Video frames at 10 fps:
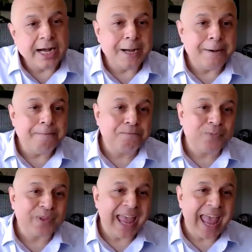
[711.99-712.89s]

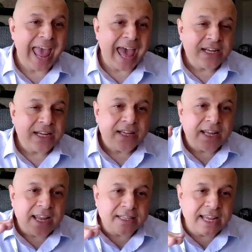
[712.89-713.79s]
And
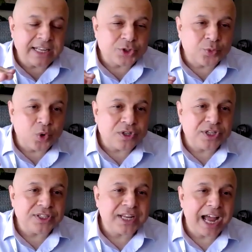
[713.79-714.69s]
it gets
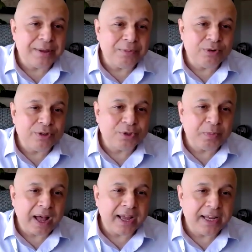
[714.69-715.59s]
worse as time goes
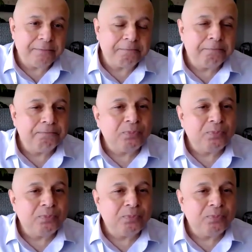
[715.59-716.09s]
by.